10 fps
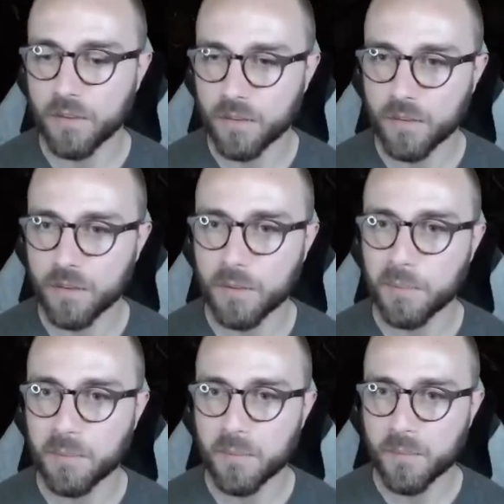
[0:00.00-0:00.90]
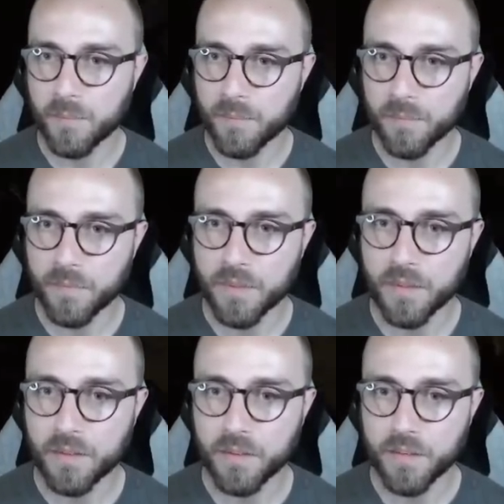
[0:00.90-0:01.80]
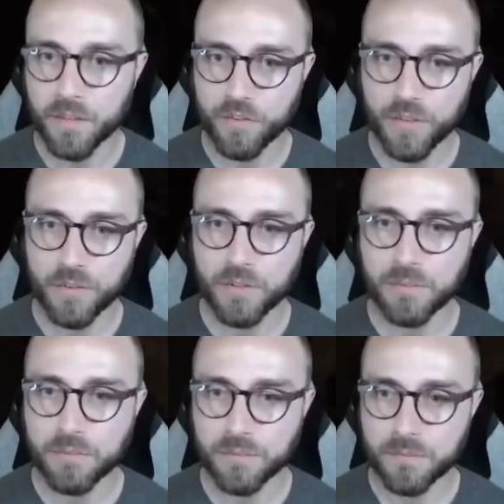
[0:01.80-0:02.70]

I need more time. In general.